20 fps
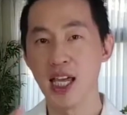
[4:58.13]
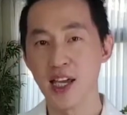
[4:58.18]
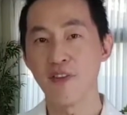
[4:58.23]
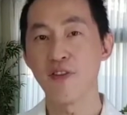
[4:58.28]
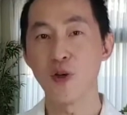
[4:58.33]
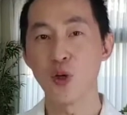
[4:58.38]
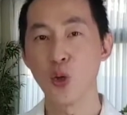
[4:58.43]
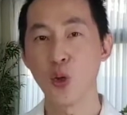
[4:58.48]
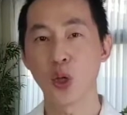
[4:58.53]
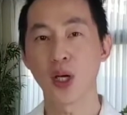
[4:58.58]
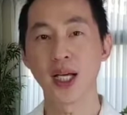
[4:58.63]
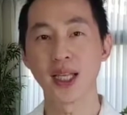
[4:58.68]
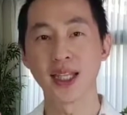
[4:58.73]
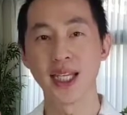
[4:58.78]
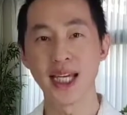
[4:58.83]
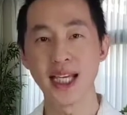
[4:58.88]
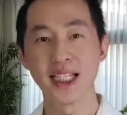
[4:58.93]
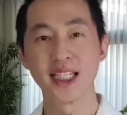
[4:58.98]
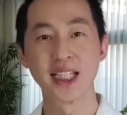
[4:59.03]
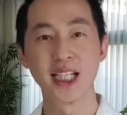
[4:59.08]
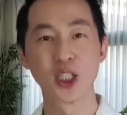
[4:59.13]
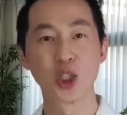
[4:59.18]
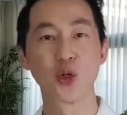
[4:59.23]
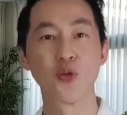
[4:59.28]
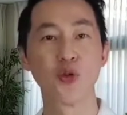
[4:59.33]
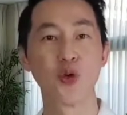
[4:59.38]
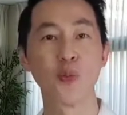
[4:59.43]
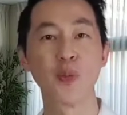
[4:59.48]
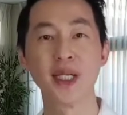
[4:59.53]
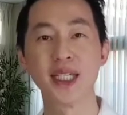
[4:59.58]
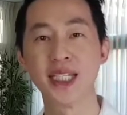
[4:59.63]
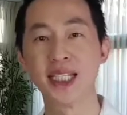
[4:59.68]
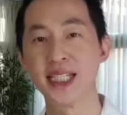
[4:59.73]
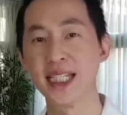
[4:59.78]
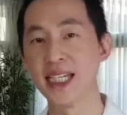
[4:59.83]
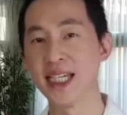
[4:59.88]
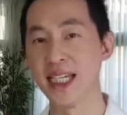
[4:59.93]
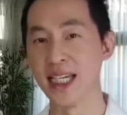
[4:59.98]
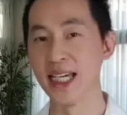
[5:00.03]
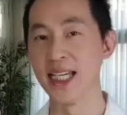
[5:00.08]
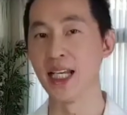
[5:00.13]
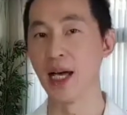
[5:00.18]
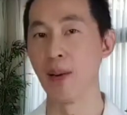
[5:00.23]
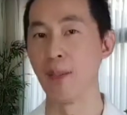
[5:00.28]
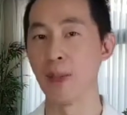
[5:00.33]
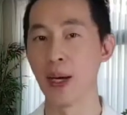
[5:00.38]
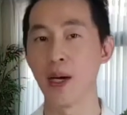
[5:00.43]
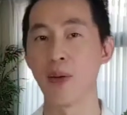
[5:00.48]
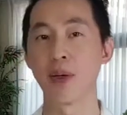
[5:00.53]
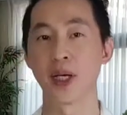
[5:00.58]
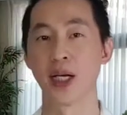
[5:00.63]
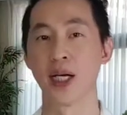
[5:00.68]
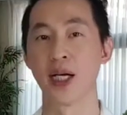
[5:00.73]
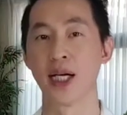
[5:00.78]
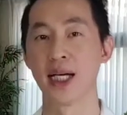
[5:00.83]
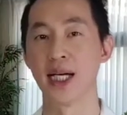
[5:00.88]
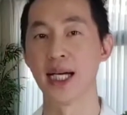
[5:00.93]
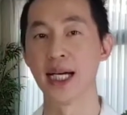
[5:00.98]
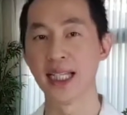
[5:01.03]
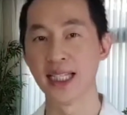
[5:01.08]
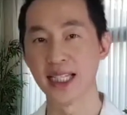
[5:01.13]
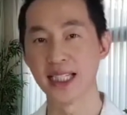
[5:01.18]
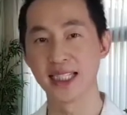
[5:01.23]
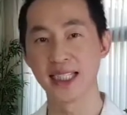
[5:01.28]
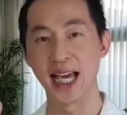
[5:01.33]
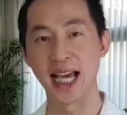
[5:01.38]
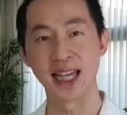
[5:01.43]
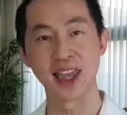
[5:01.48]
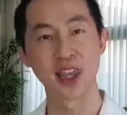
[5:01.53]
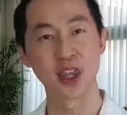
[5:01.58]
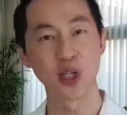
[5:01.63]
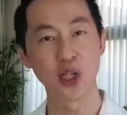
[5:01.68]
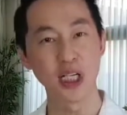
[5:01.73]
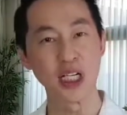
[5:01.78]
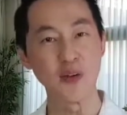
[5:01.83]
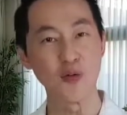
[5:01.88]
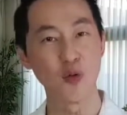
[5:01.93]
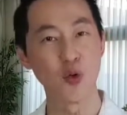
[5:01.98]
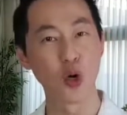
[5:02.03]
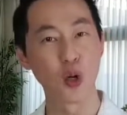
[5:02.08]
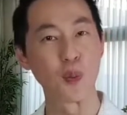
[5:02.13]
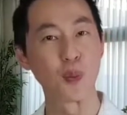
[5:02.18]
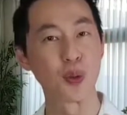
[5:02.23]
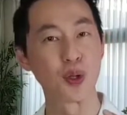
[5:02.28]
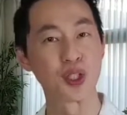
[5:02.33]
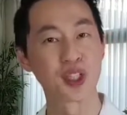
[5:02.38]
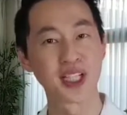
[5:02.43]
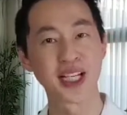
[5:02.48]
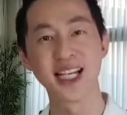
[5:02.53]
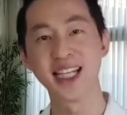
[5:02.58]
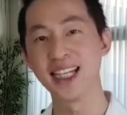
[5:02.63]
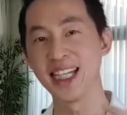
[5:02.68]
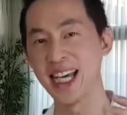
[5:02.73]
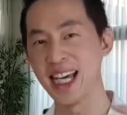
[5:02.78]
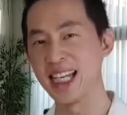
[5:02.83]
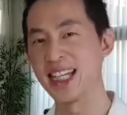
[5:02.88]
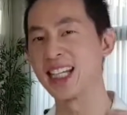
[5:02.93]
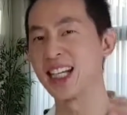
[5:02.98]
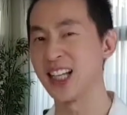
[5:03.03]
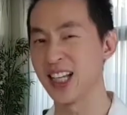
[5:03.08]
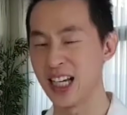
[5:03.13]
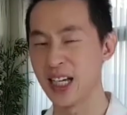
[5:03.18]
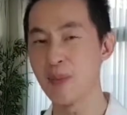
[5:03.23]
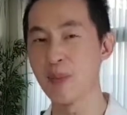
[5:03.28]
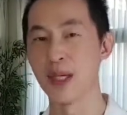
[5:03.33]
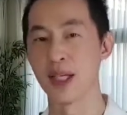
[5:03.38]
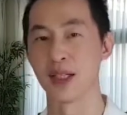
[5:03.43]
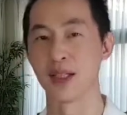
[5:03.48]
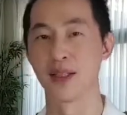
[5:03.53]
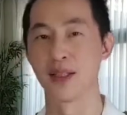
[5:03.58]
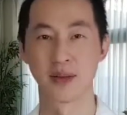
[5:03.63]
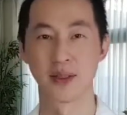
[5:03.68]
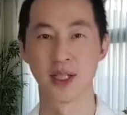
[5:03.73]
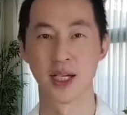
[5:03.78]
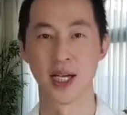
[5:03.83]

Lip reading: If you look at the incidence of obesity in America, it is at 34% and climbing.